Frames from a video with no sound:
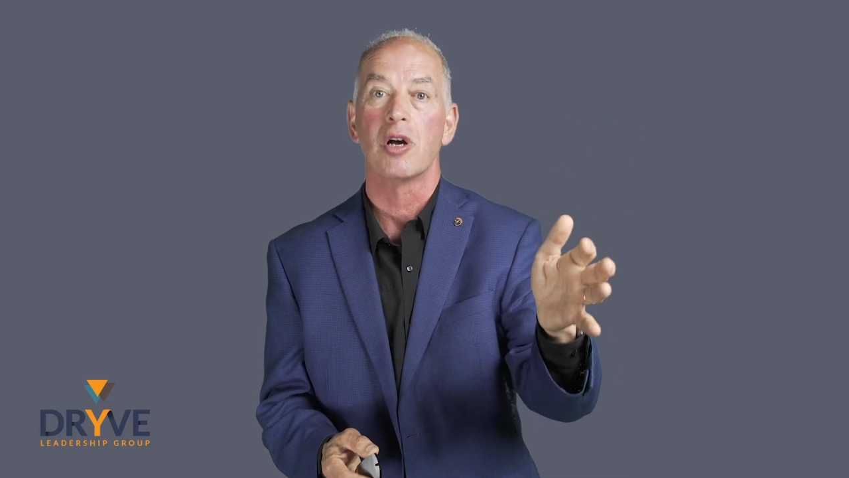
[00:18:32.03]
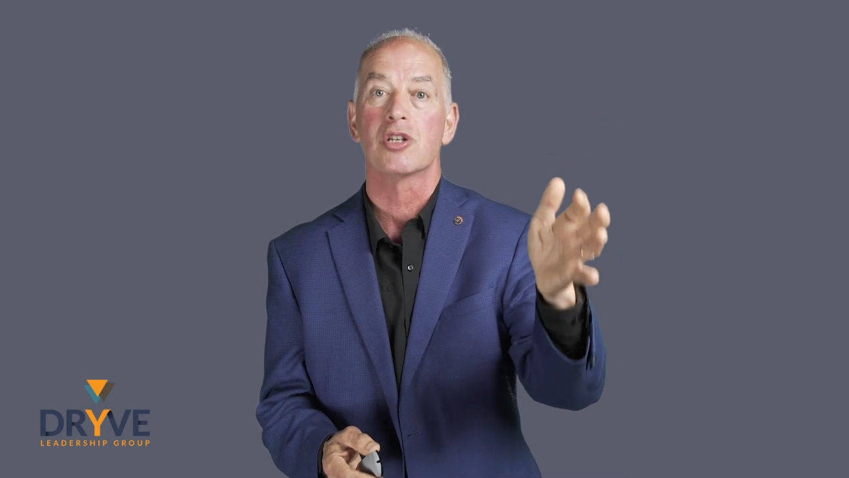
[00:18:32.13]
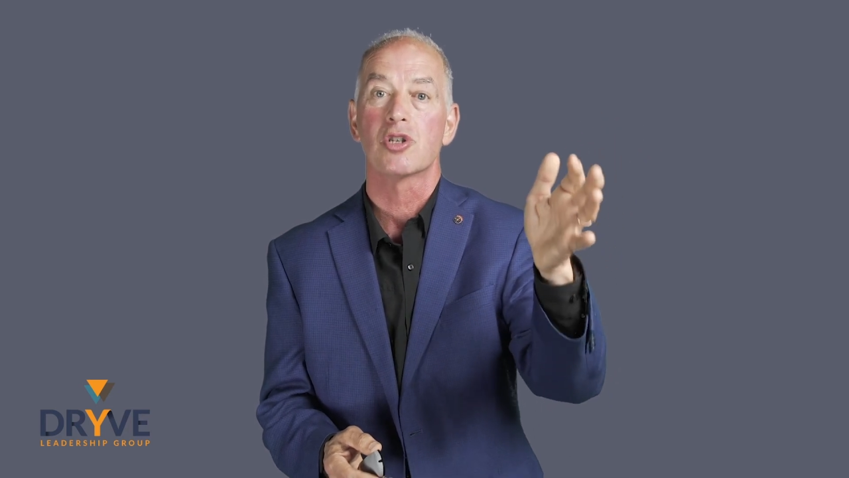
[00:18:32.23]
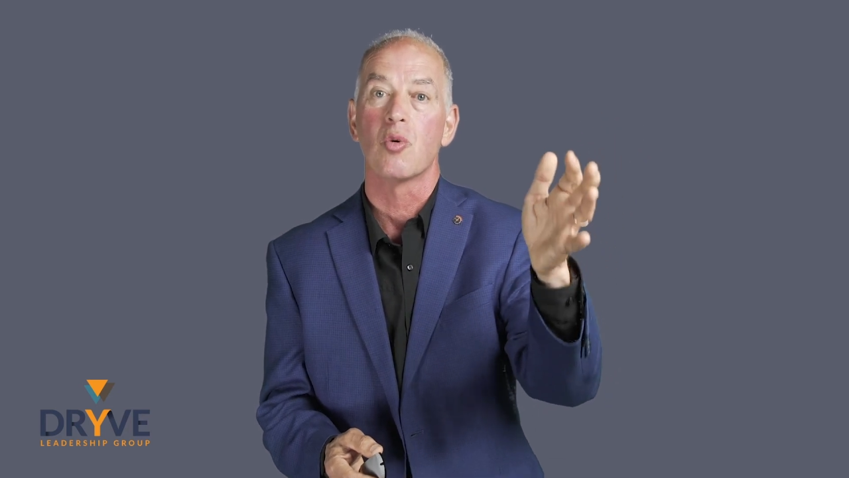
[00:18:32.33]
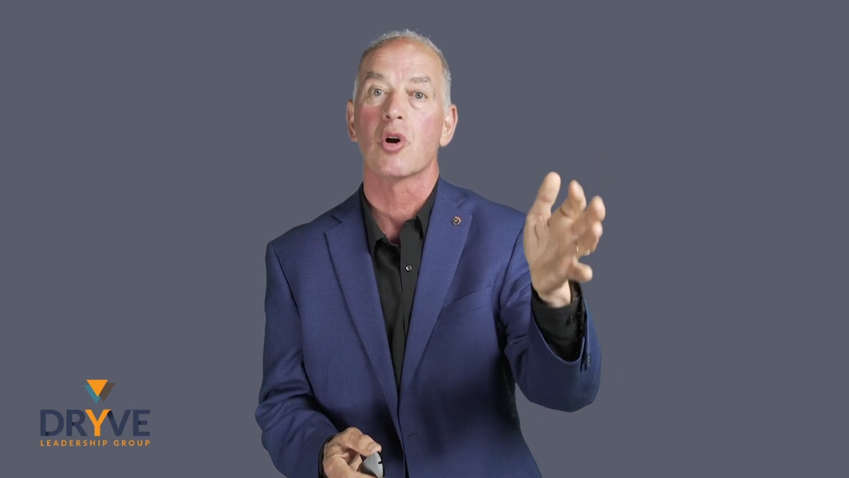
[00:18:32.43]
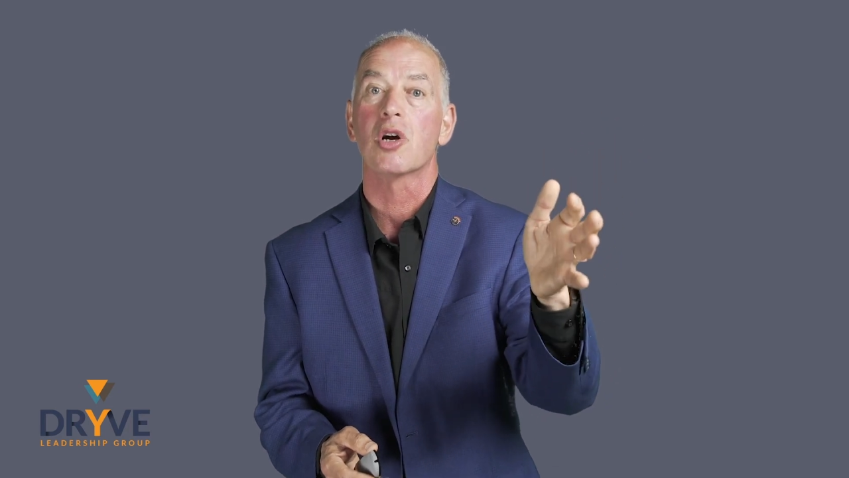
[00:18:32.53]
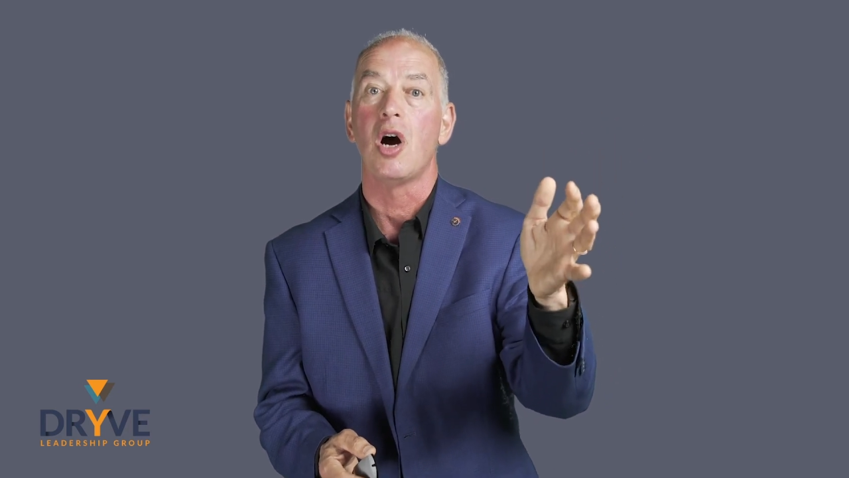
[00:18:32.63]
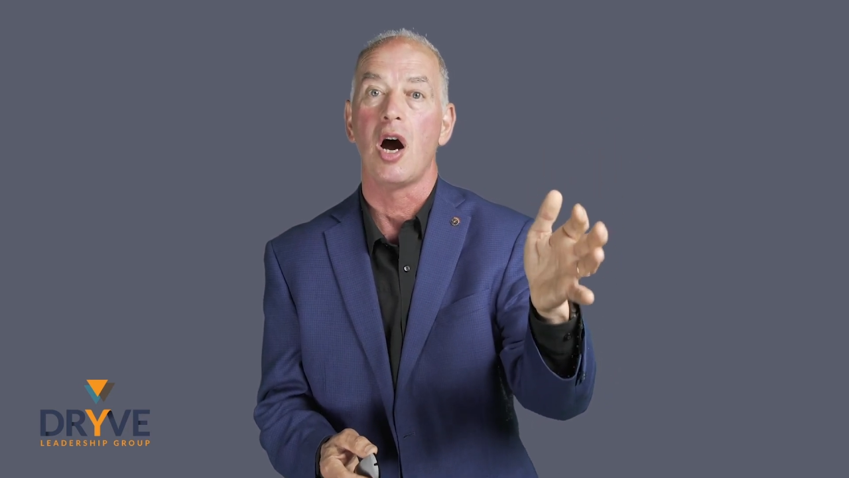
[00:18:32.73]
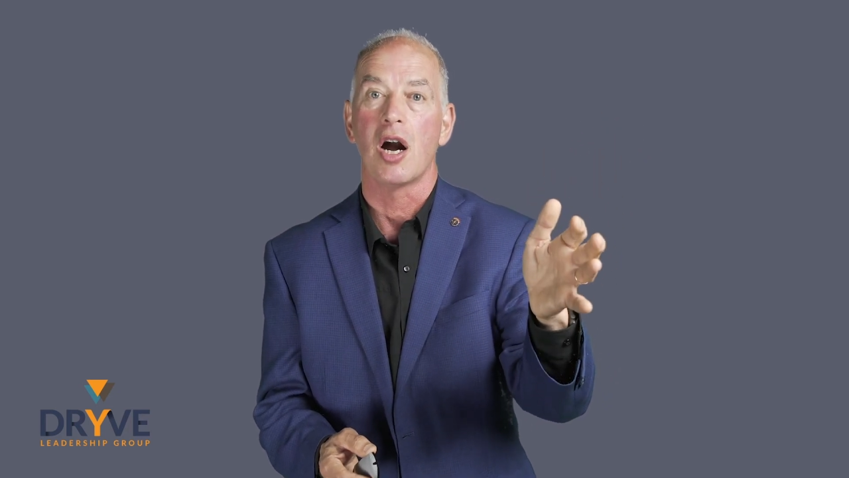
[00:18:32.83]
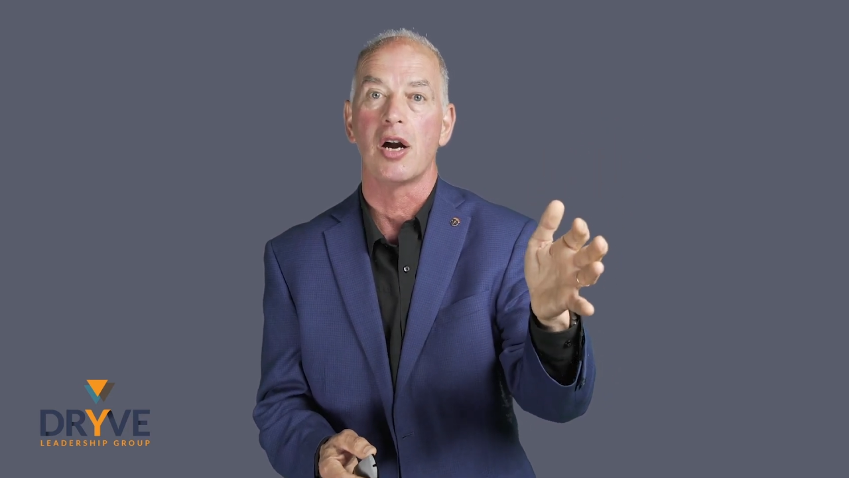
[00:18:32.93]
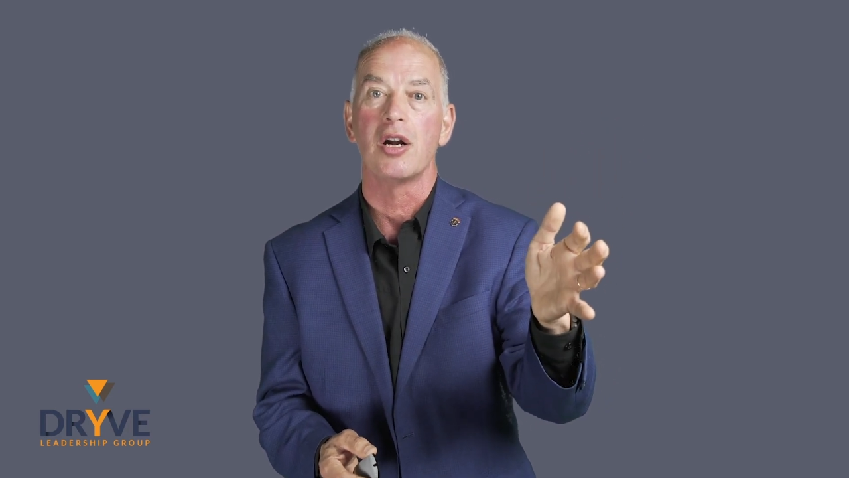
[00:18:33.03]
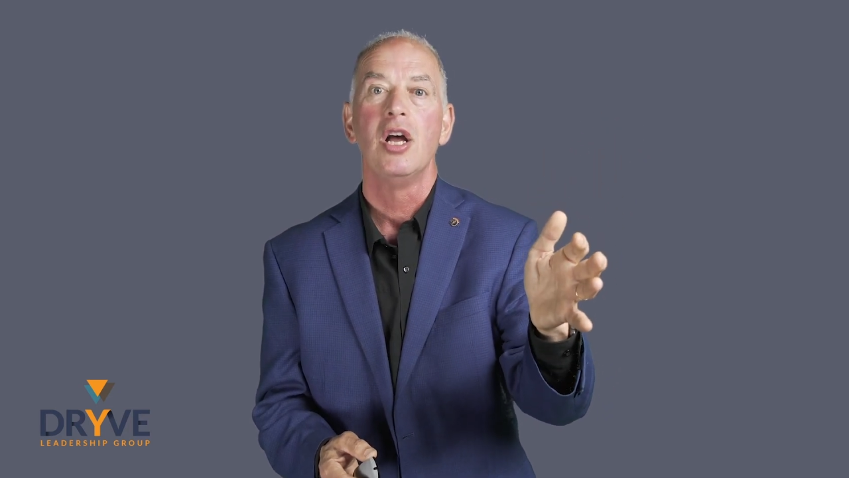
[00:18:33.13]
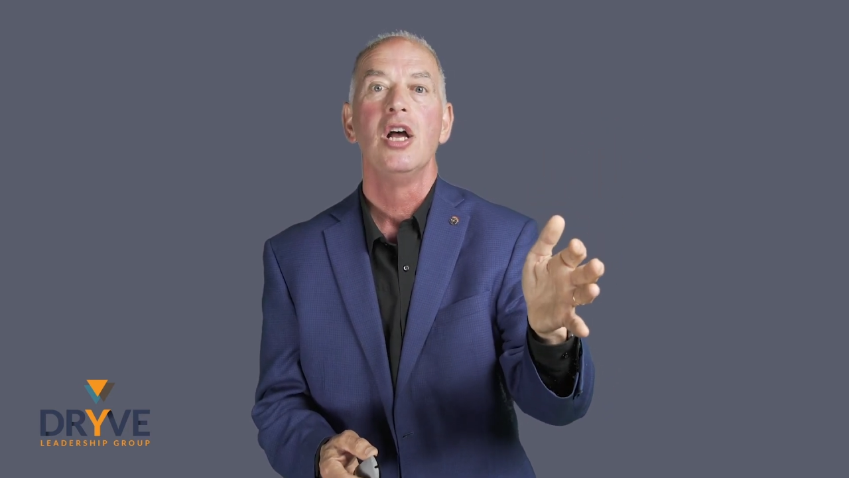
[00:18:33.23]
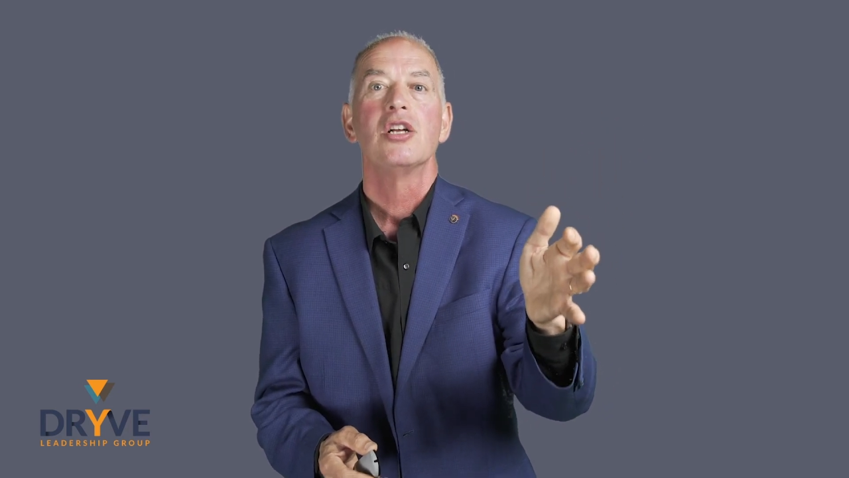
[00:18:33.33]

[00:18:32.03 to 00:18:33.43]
a scorecard,